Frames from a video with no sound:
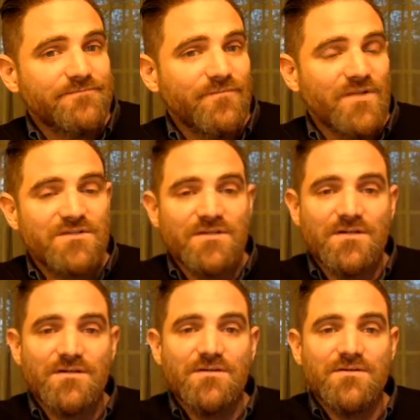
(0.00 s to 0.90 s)

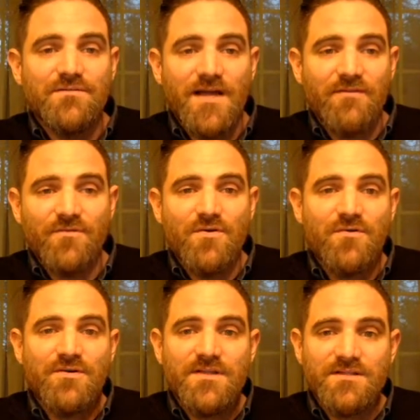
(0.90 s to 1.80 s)
So if I have
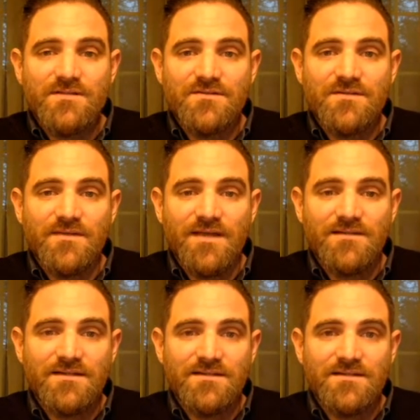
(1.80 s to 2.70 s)
roguery, let's go see what that
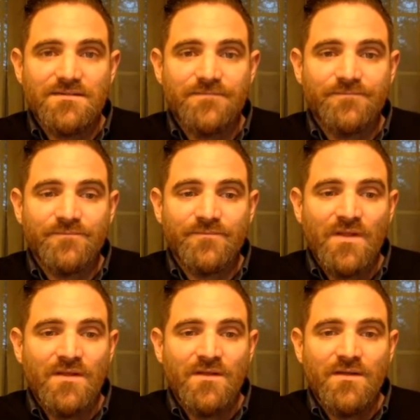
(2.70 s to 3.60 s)
does.
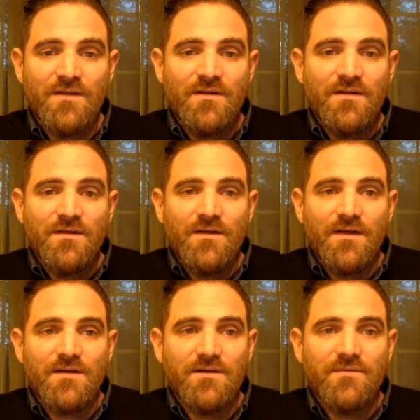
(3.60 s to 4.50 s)
I
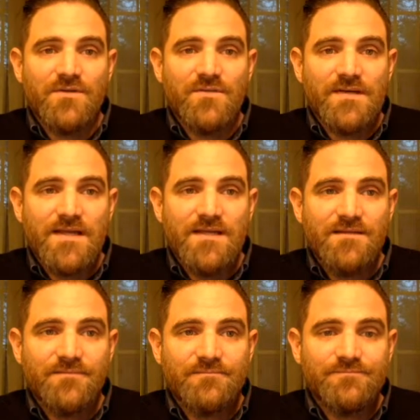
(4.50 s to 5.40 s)
get to
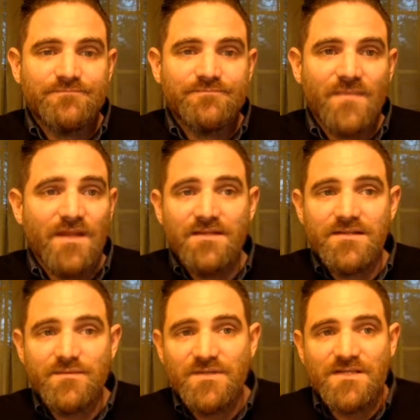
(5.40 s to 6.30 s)
328. And it
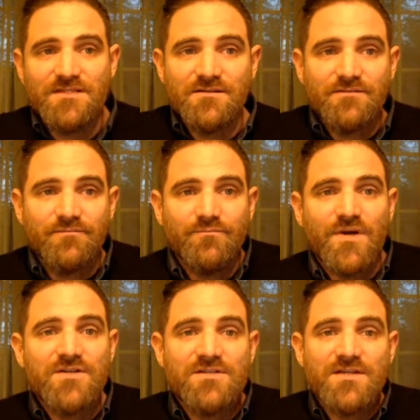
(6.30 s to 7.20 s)
tells me this.
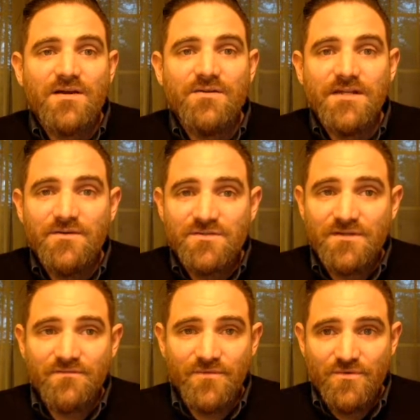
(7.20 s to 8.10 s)
Botch is not only
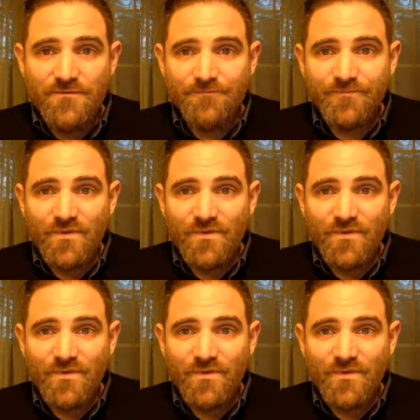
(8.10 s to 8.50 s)
interested in food.